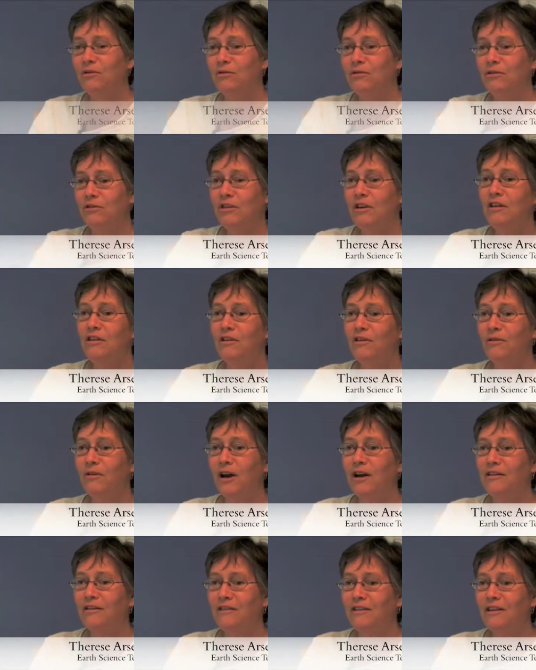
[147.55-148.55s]
see their
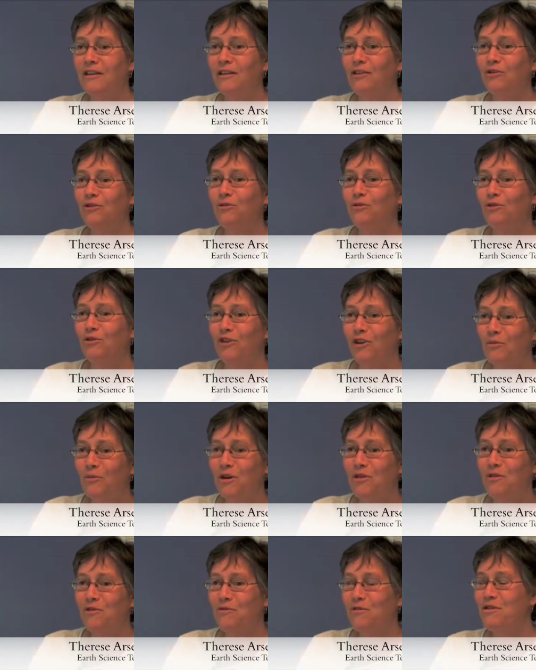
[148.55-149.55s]
ideas, you see
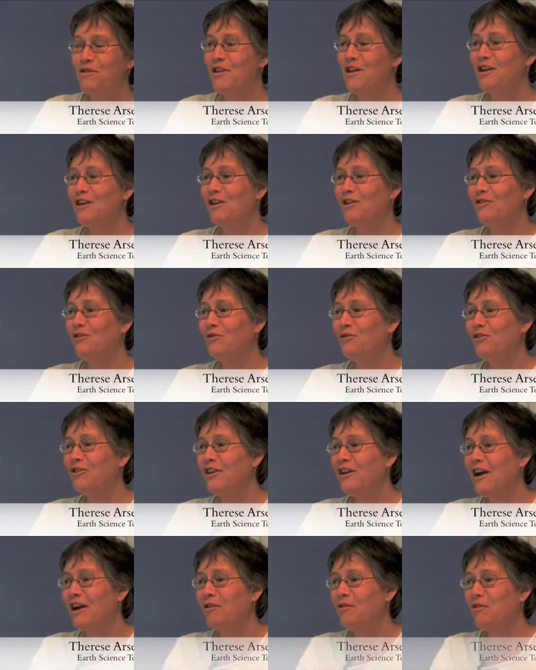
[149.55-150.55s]
what they're thinking, you
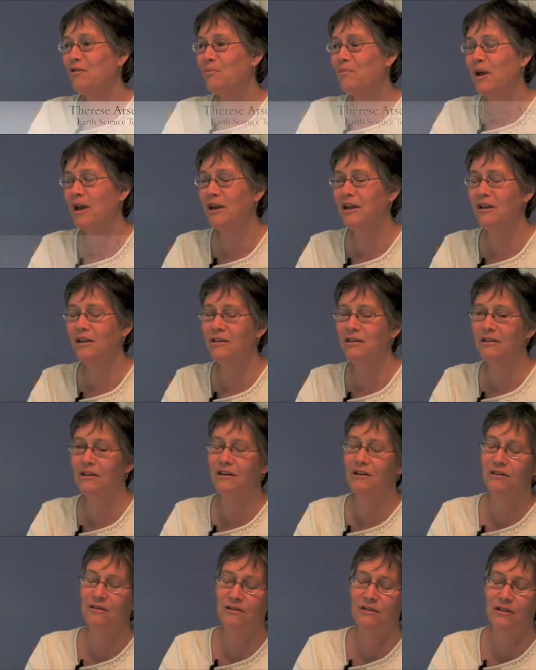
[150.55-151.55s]
see how they're making
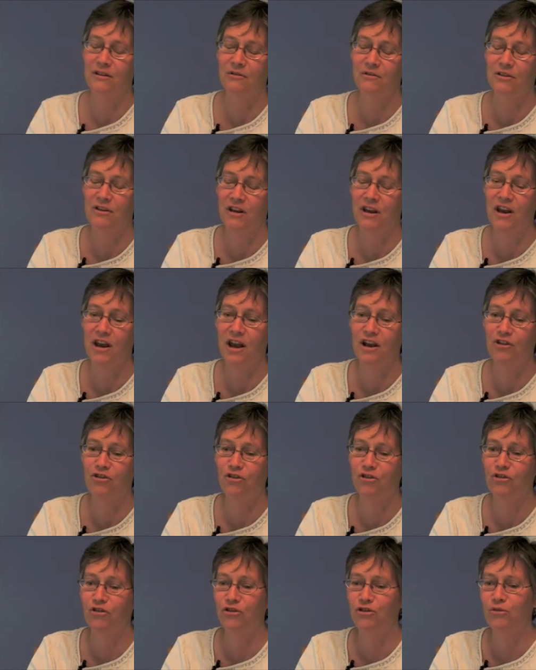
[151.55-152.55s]
things,
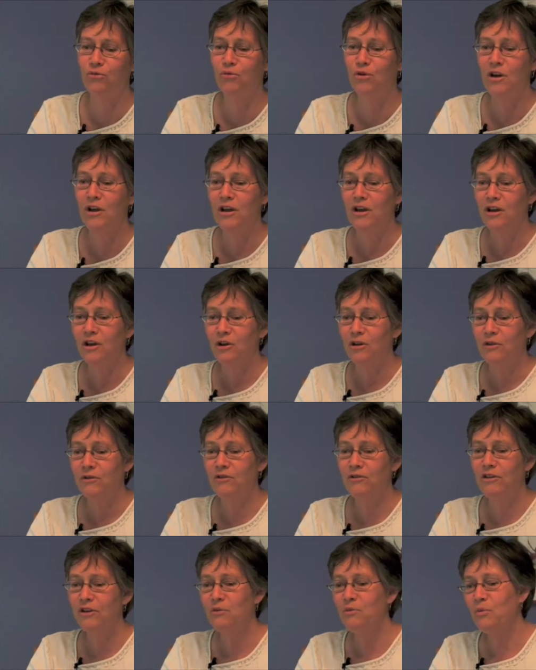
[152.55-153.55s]
connections, you
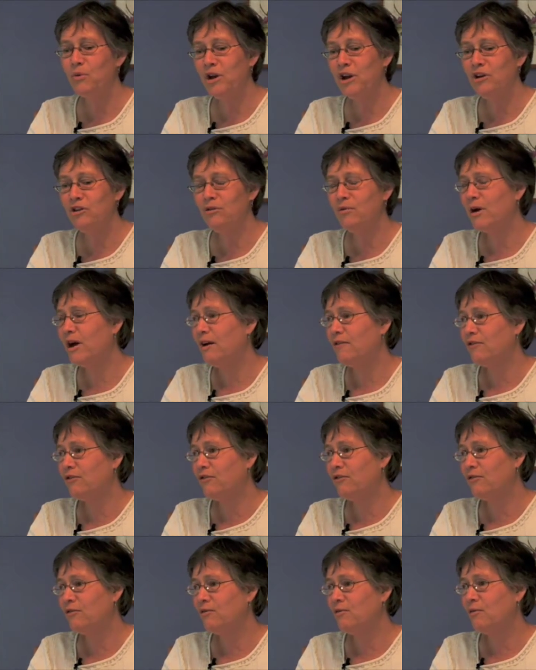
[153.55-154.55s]
see where you have
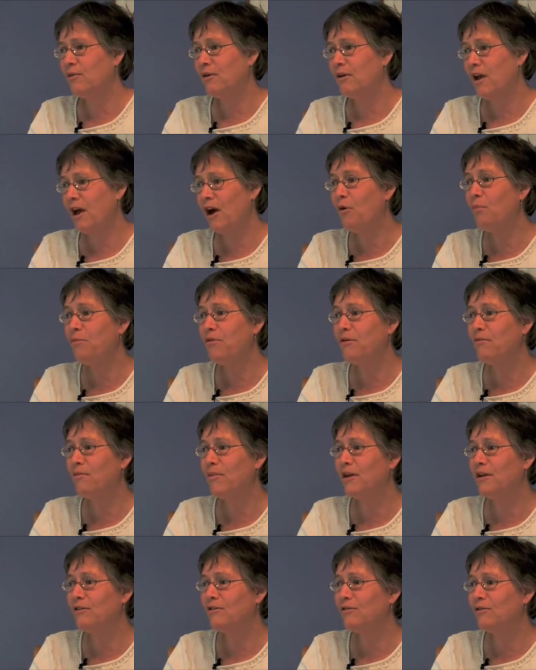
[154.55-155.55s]
to help them make their